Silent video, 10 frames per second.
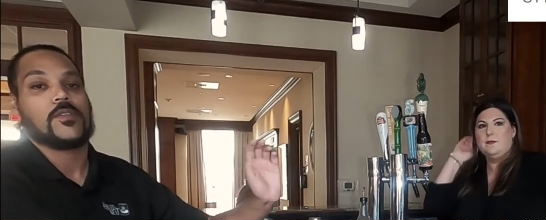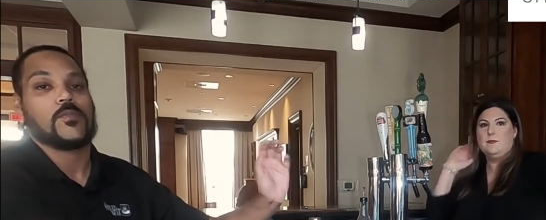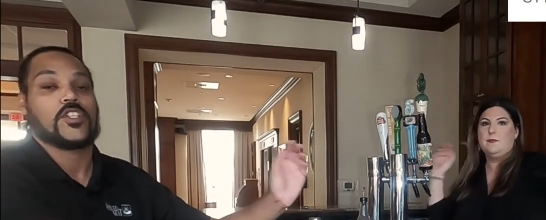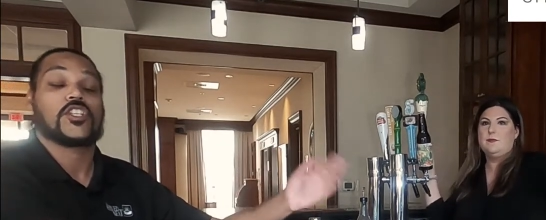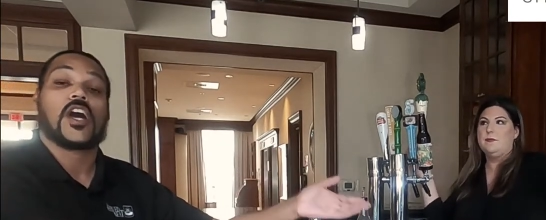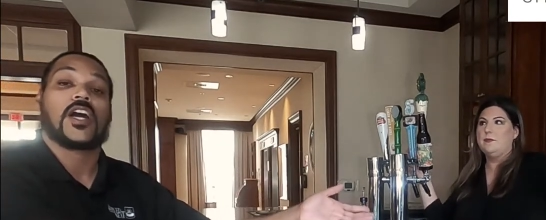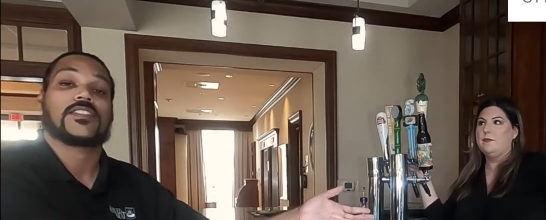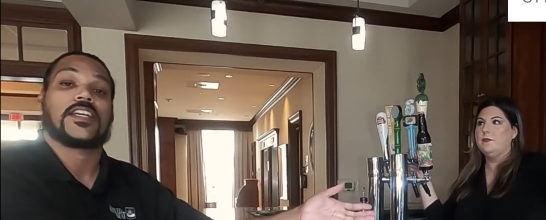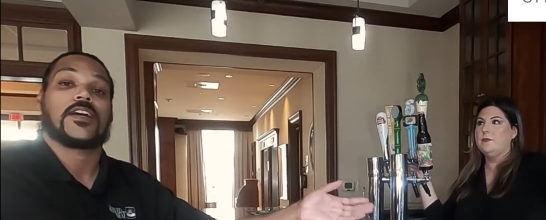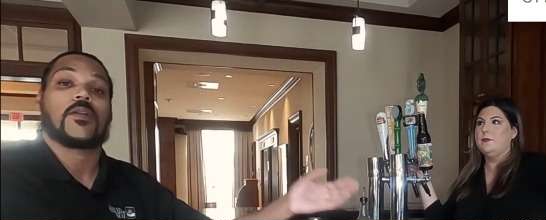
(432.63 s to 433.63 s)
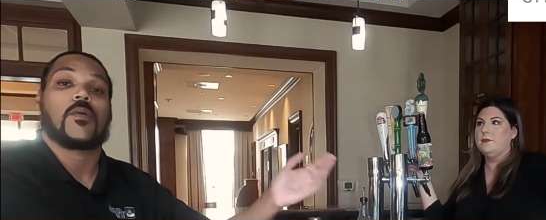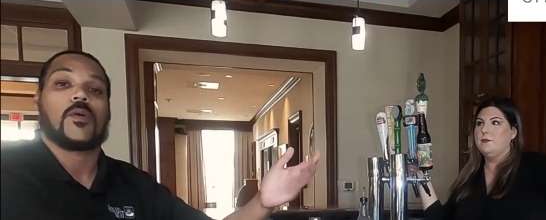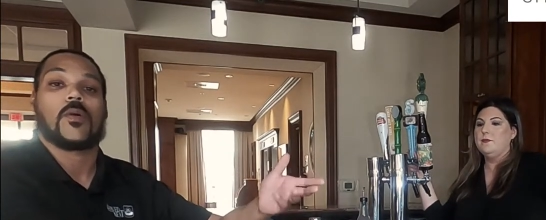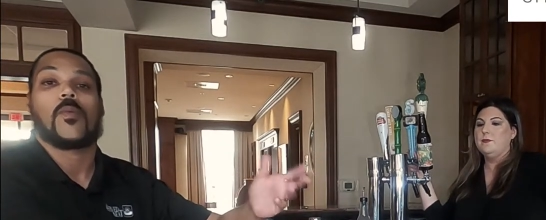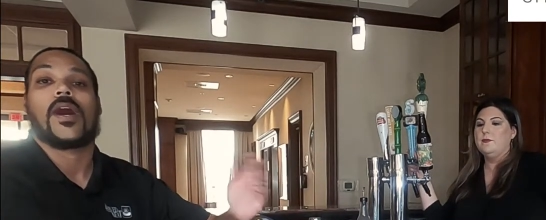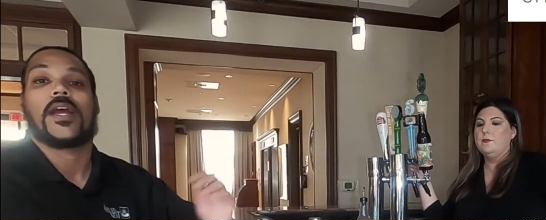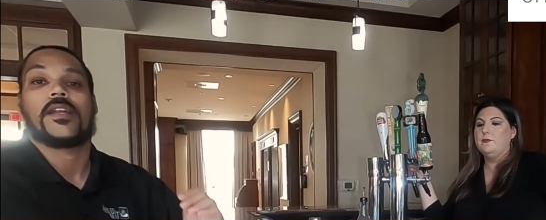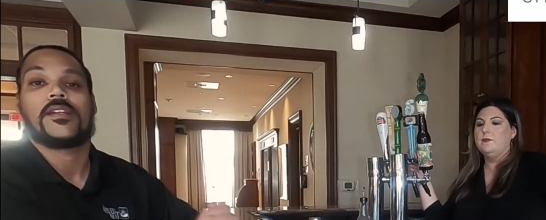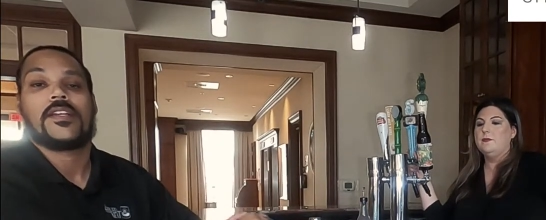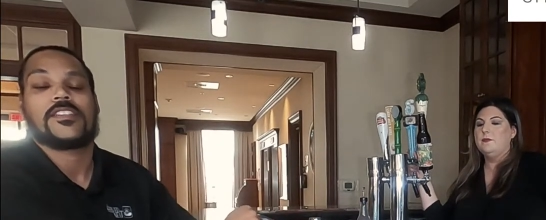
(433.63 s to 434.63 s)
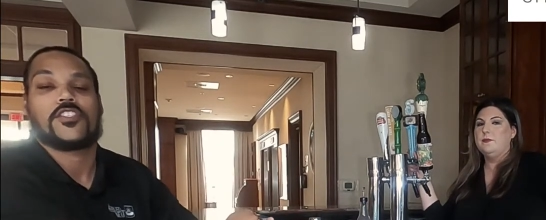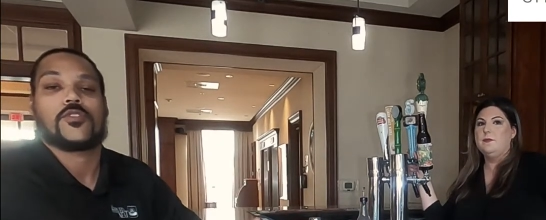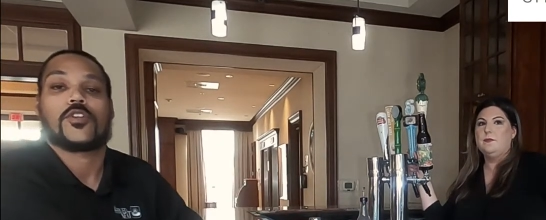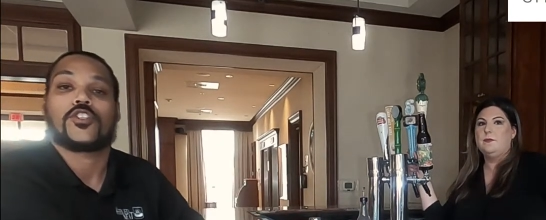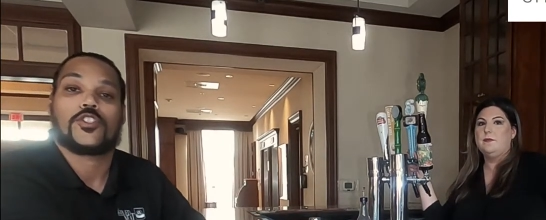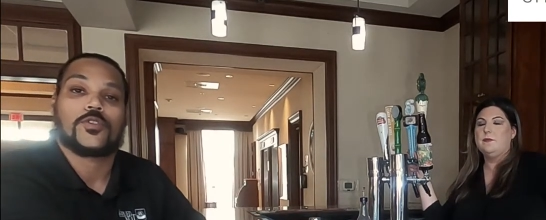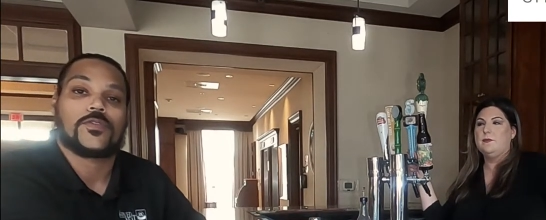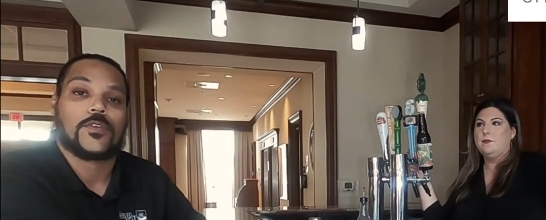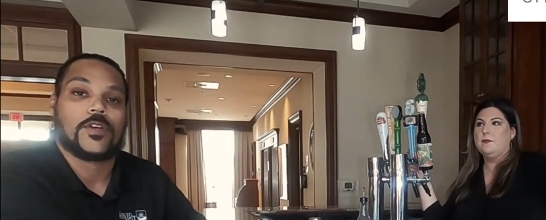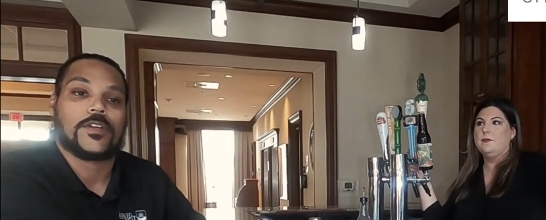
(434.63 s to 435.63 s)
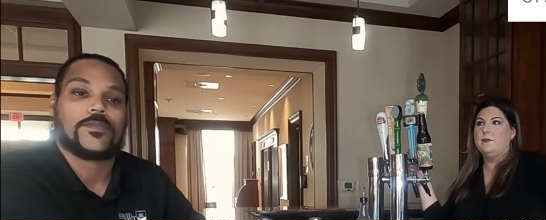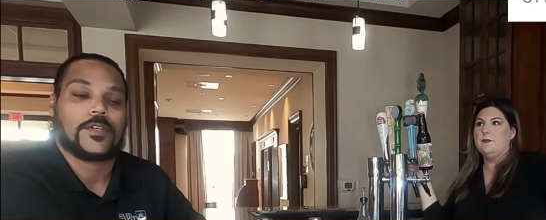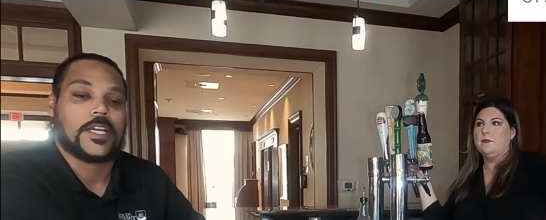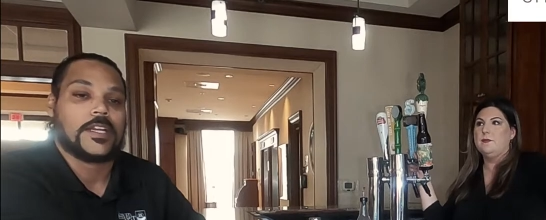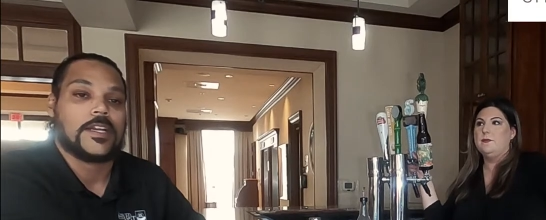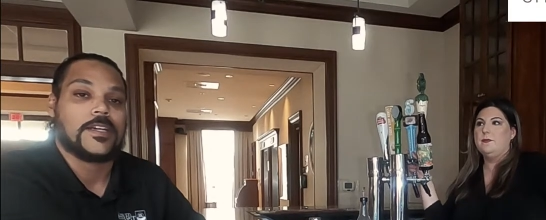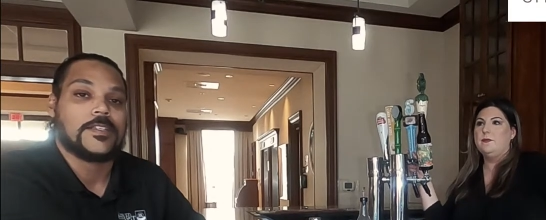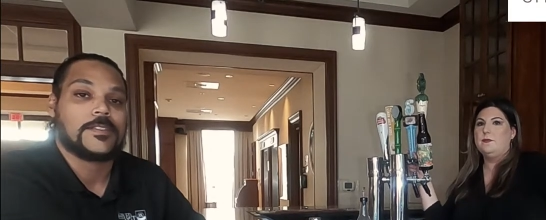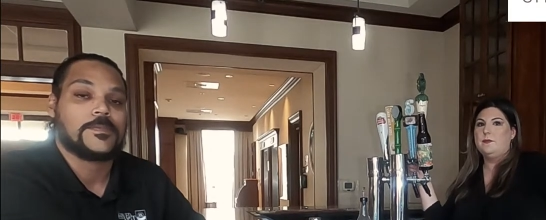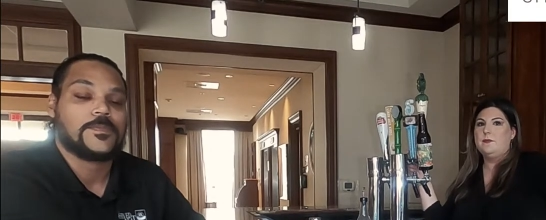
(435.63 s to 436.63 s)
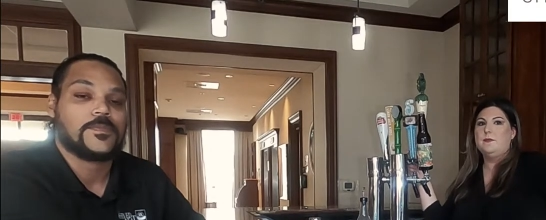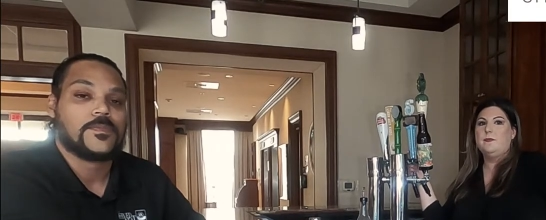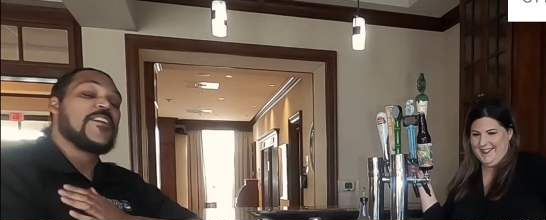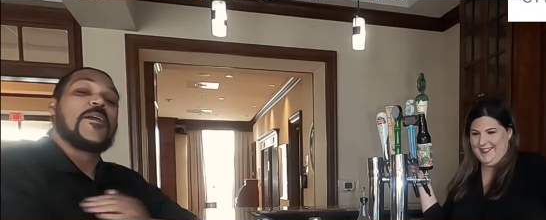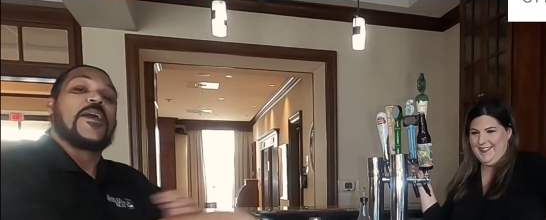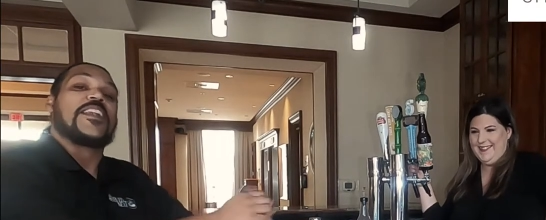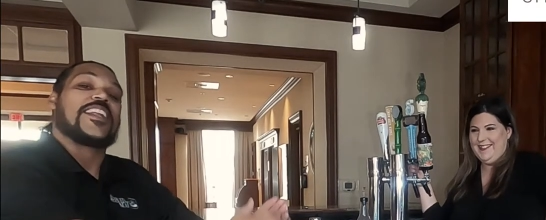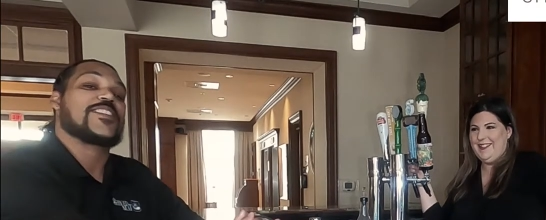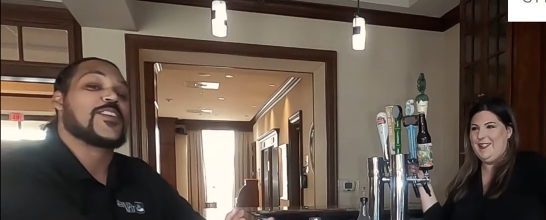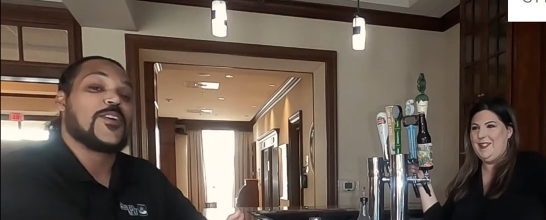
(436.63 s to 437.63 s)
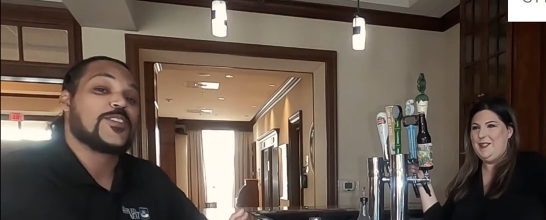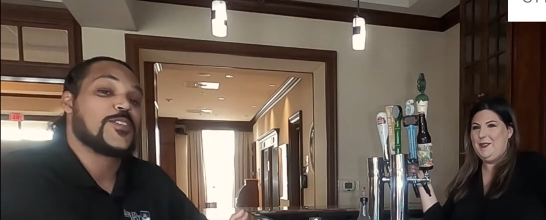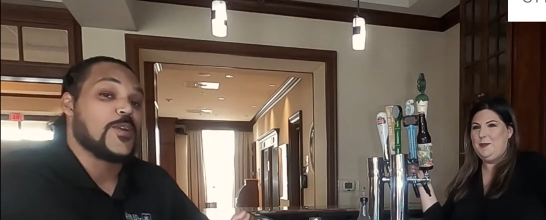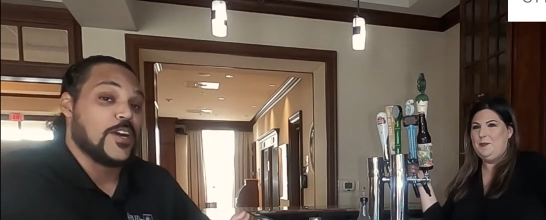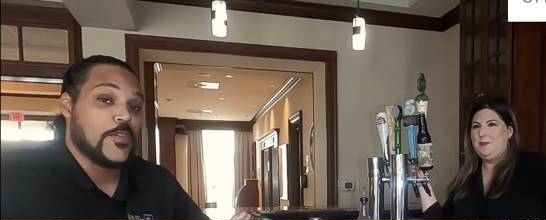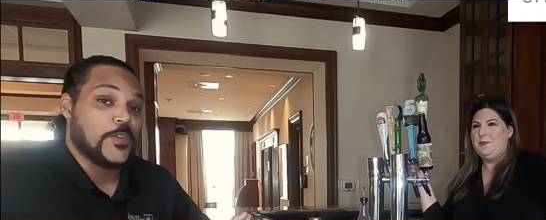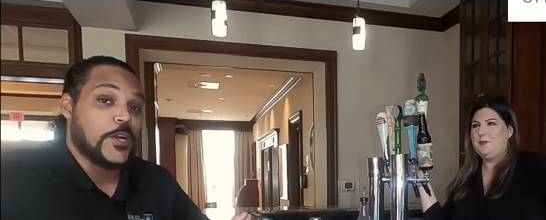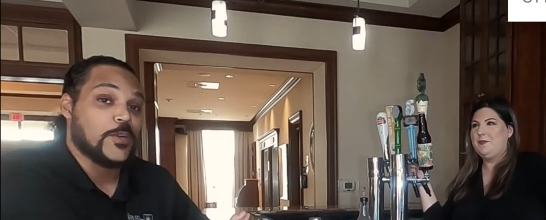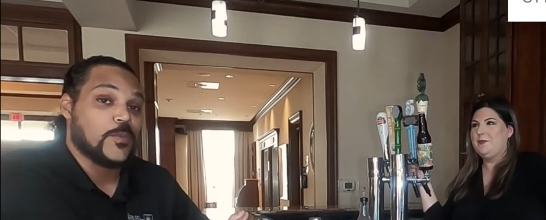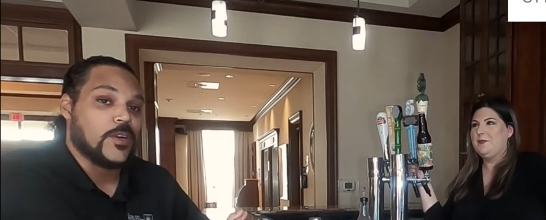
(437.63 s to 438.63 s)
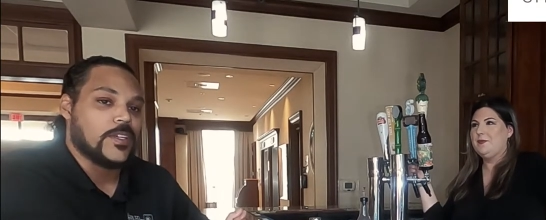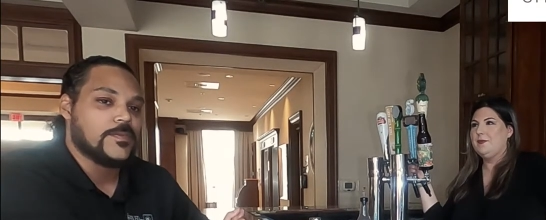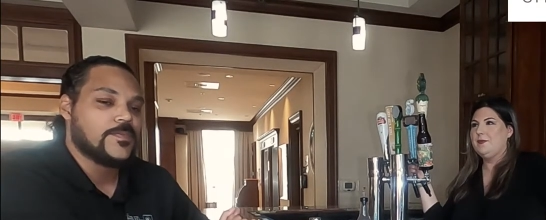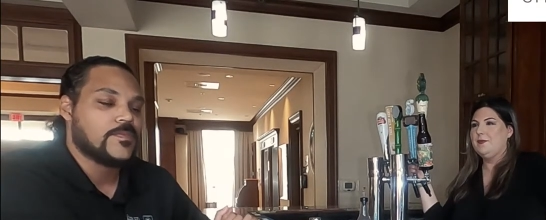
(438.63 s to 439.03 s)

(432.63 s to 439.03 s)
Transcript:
Speaker 1: which cocktail or wine that you're going to choose for for that night. Let's go to our third one.